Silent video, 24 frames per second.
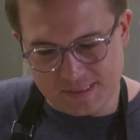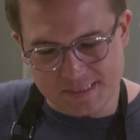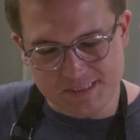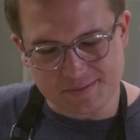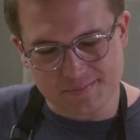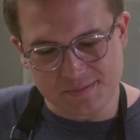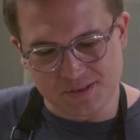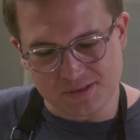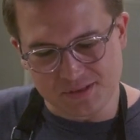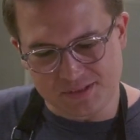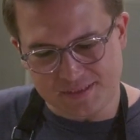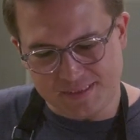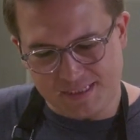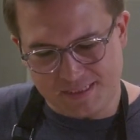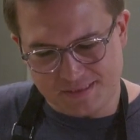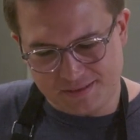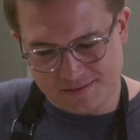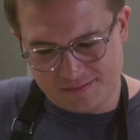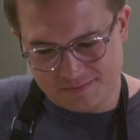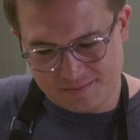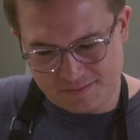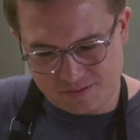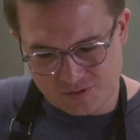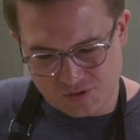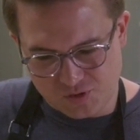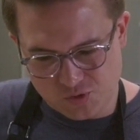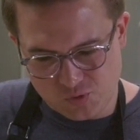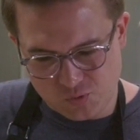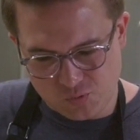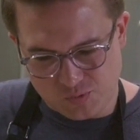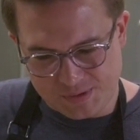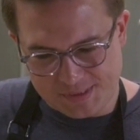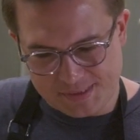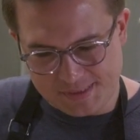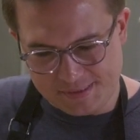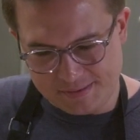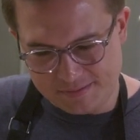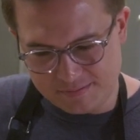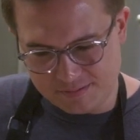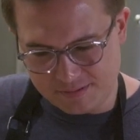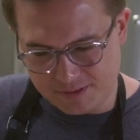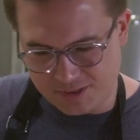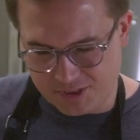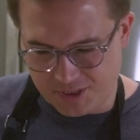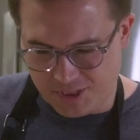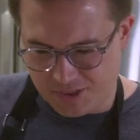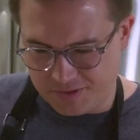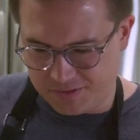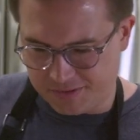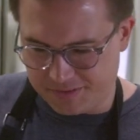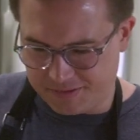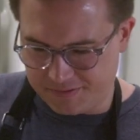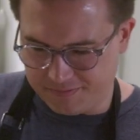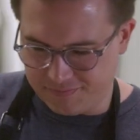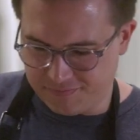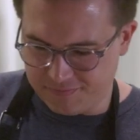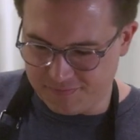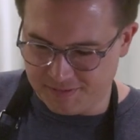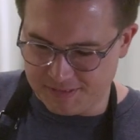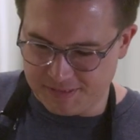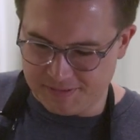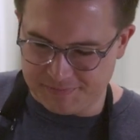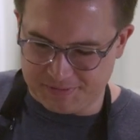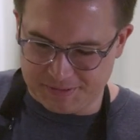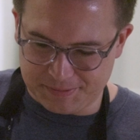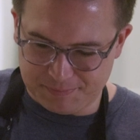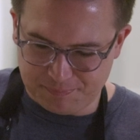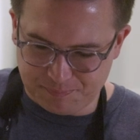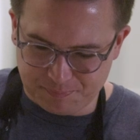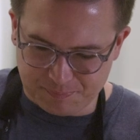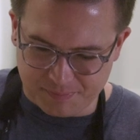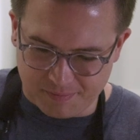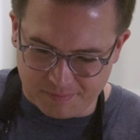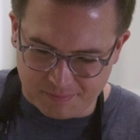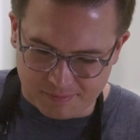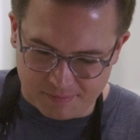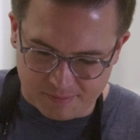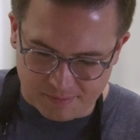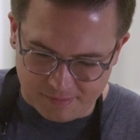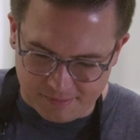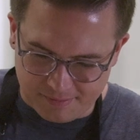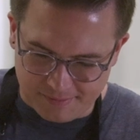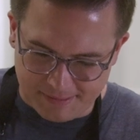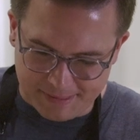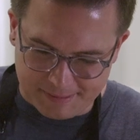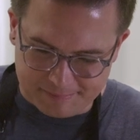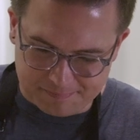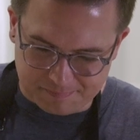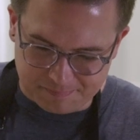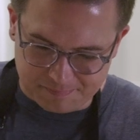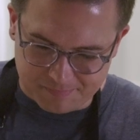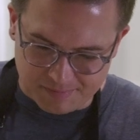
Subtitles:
that smells nice, sweet, garlicky flavor, all right?